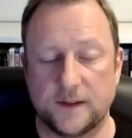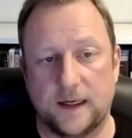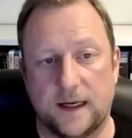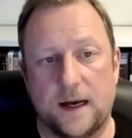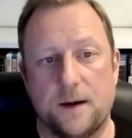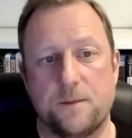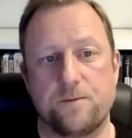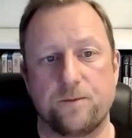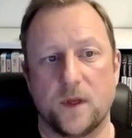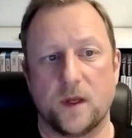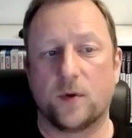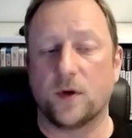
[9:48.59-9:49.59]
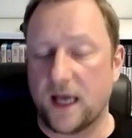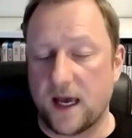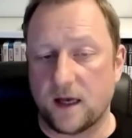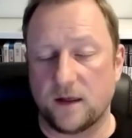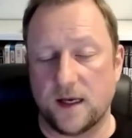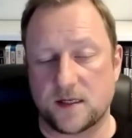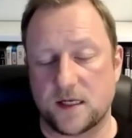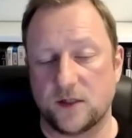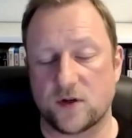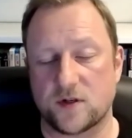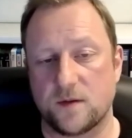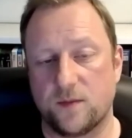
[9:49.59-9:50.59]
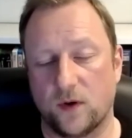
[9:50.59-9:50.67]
Um, but yeah, yeah, it's interesting